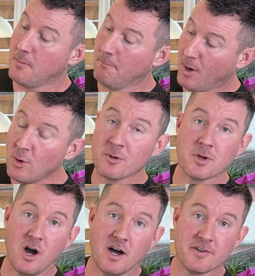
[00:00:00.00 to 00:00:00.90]
Bodum
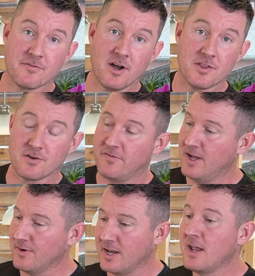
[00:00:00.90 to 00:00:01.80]
coffee frother,
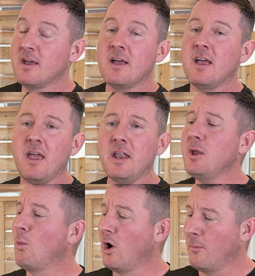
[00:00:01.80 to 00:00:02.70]
found at any
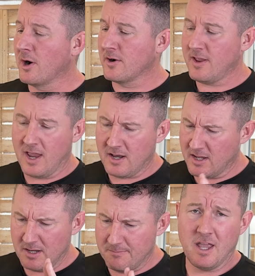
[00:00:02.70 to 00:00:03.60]
Walmart,
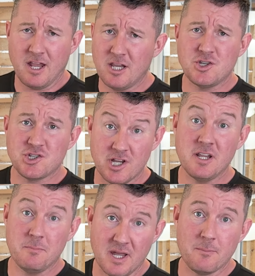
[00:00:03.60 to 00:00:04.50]
any
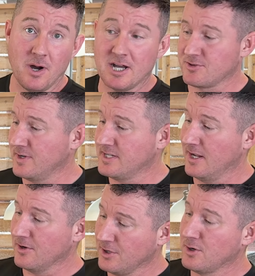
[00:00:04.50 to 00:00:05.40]
shitty big box
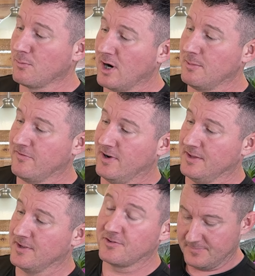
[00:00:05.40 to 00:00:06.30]
retailer you can probably
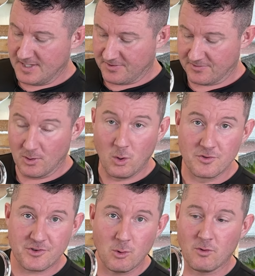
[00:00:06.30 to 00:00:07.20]
find this. This is an old
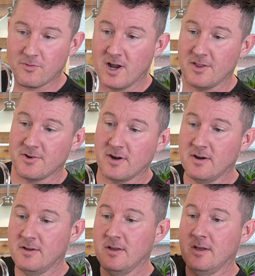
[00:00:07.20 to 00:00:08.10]
school frother.
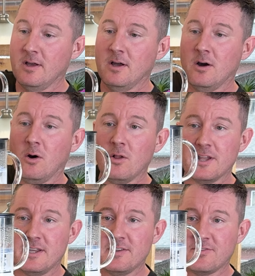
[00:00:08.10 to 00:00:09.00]
All it
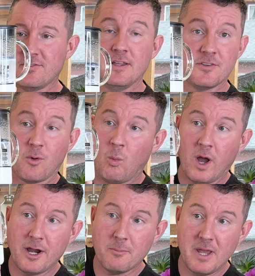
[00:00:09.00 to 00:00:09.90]
is a
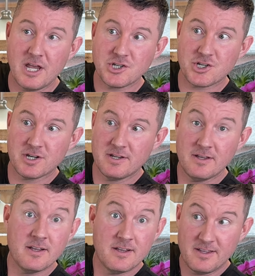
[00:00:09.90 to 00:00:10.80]
wire mesh
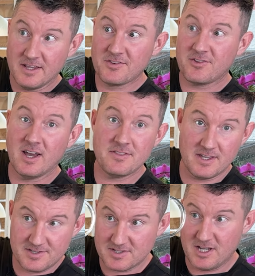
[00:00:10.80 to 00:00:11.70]
inside
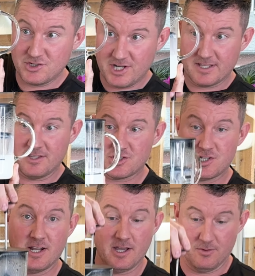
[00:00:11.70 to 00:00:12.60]
this, and check this
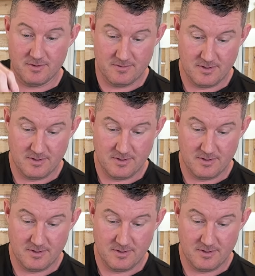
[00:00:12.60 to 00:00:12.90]
shit out.